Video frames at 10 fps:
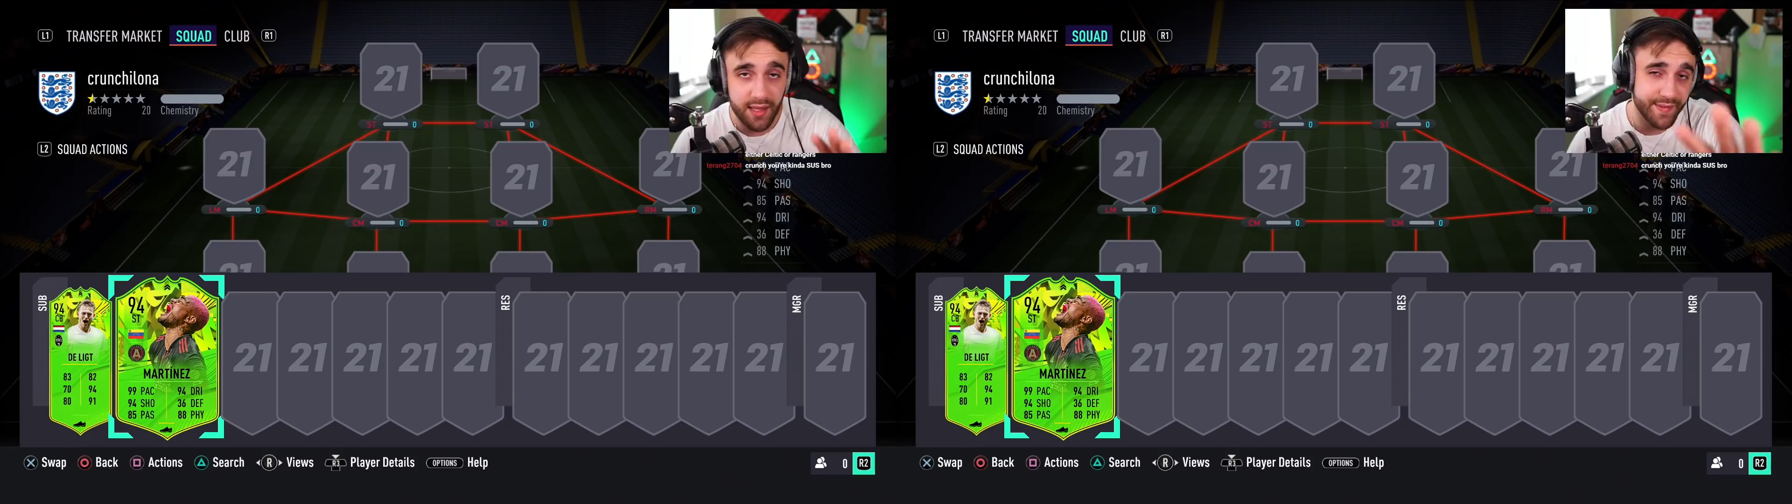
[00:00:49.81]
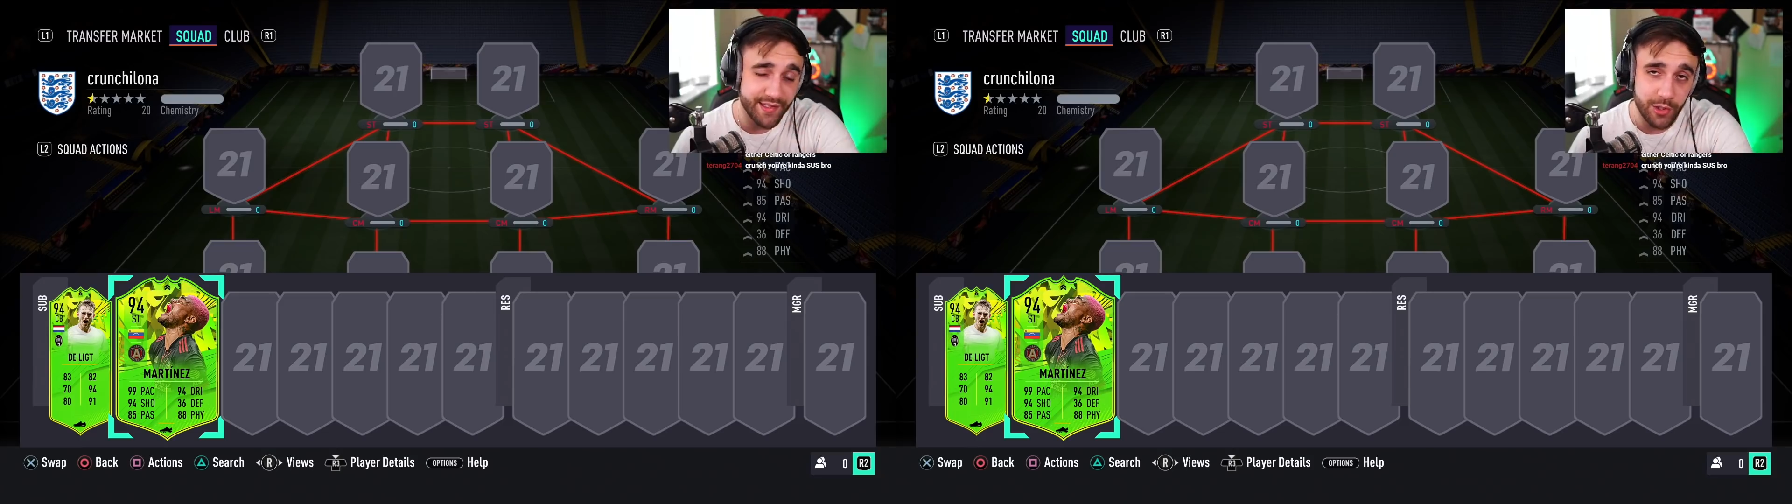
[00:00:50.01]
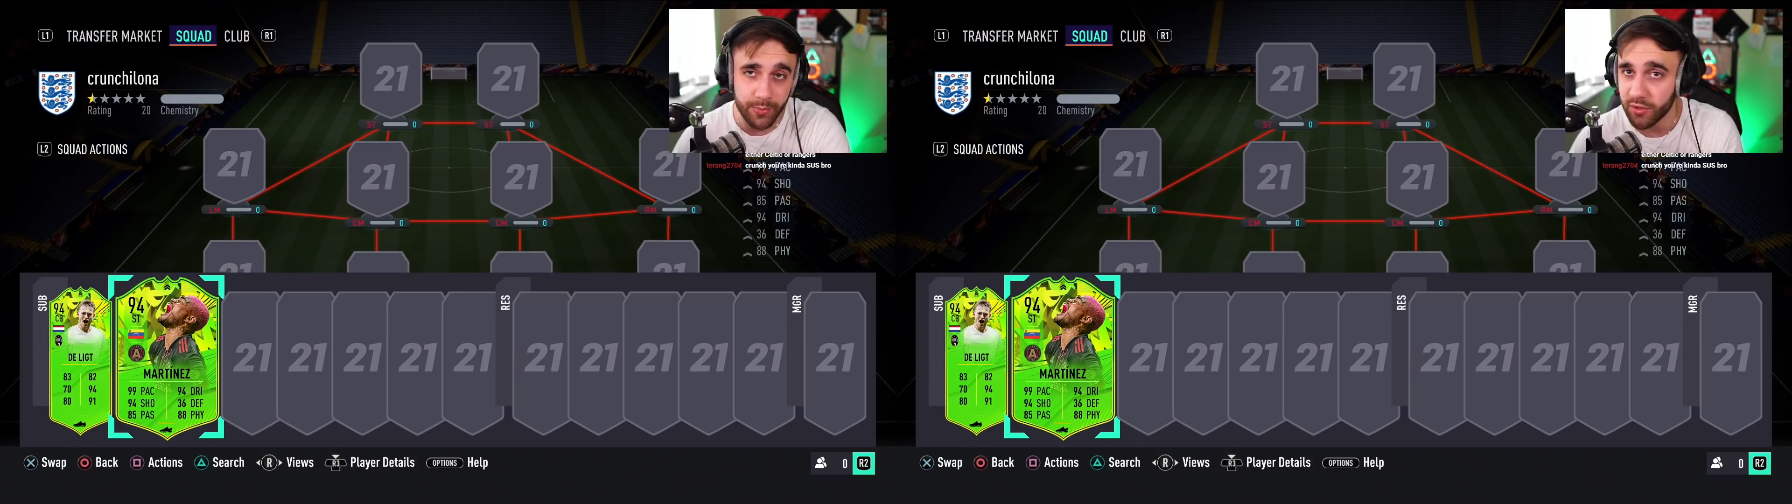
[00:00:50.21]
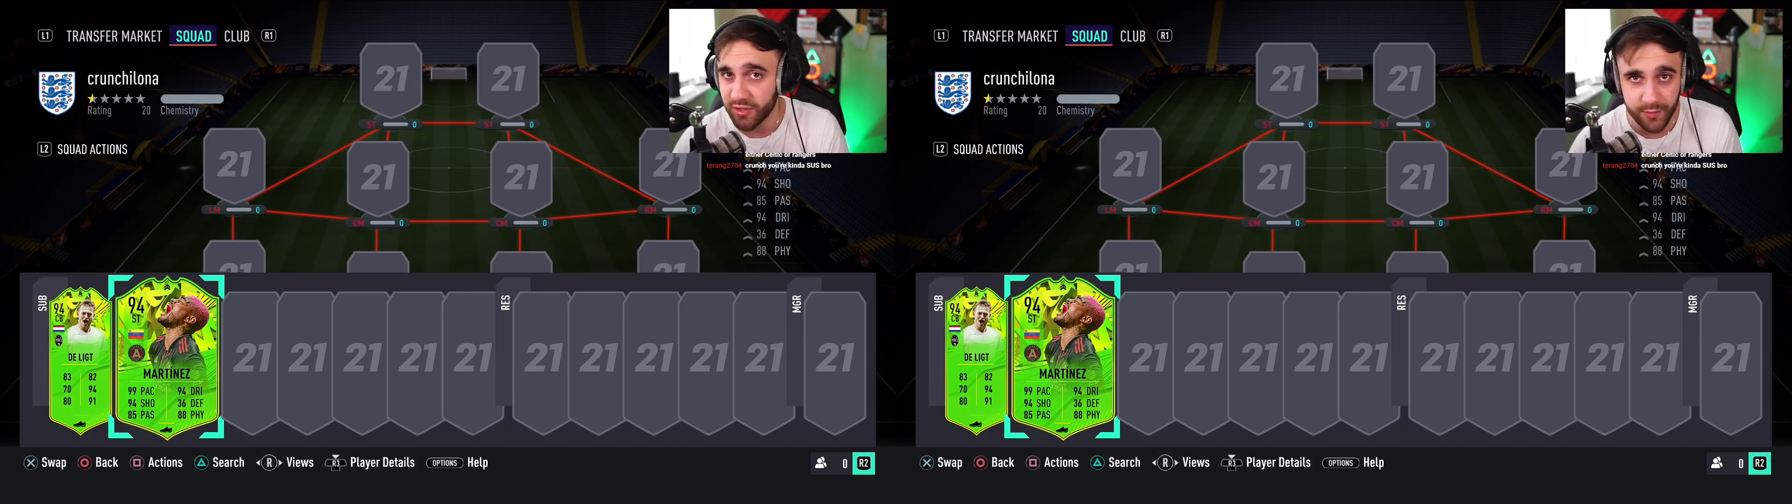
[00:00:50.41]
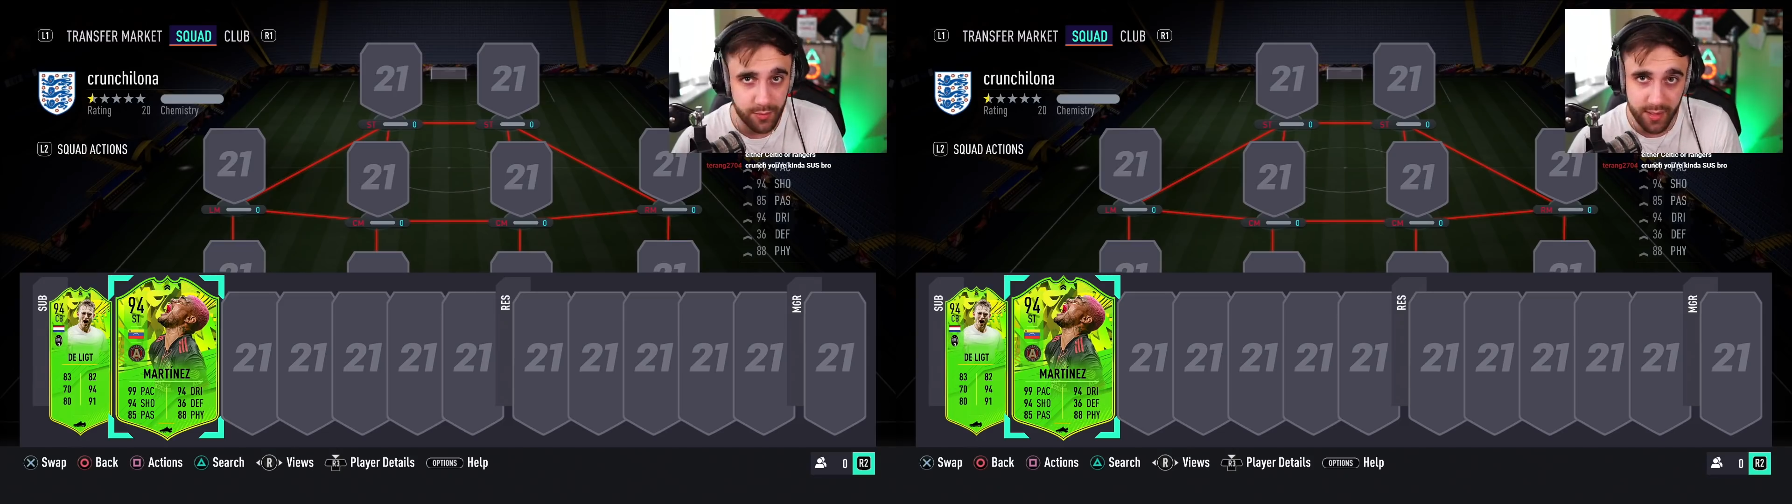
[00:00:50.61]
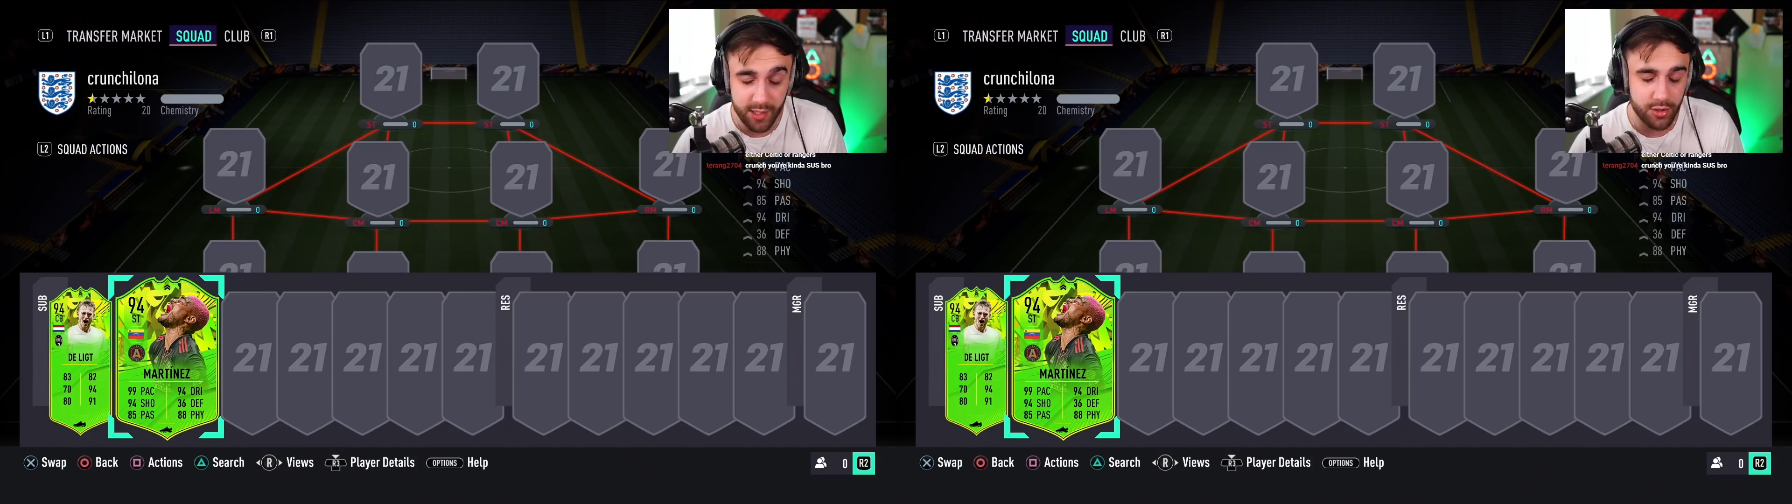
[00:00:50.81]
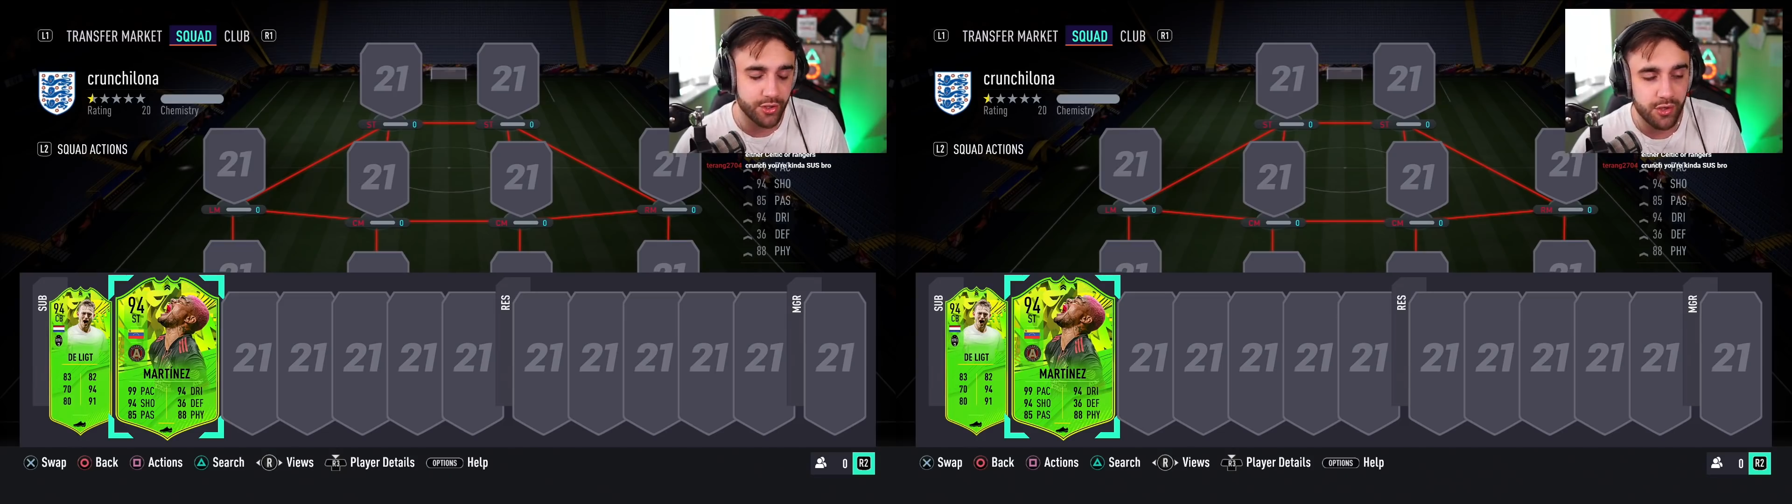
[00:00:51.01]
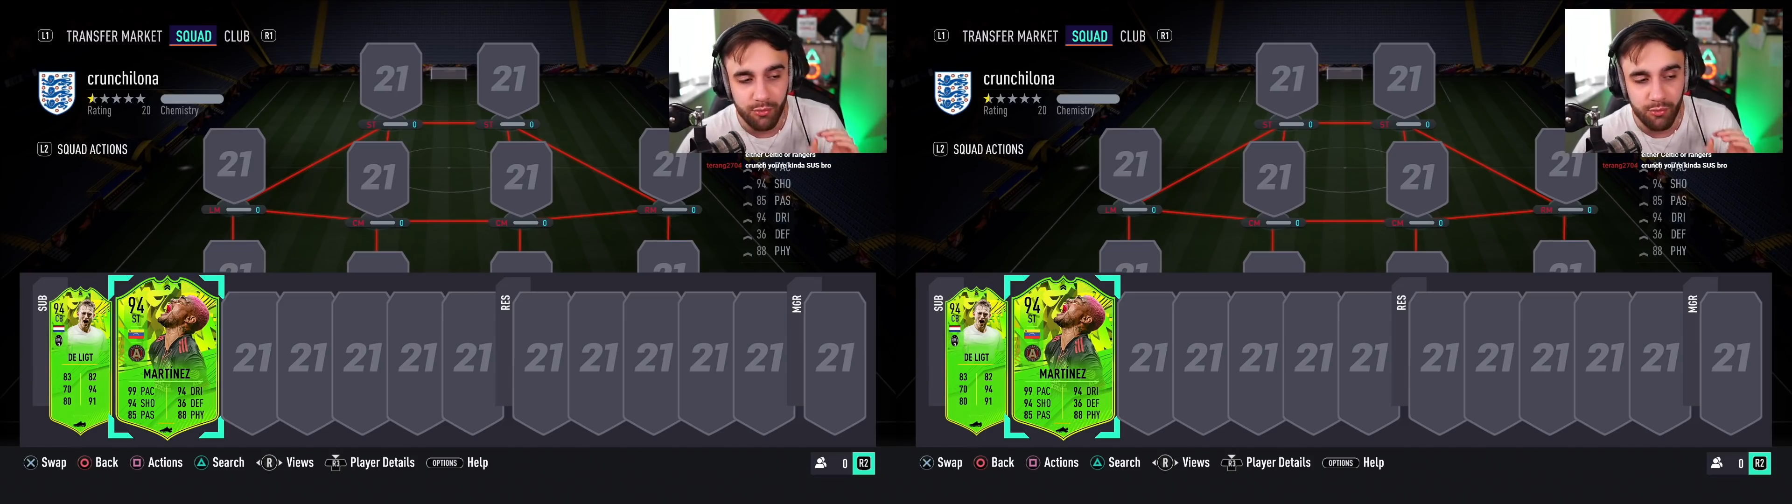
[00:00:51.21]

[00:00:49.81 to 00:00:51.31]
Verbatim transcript: and this is not because he's from my country,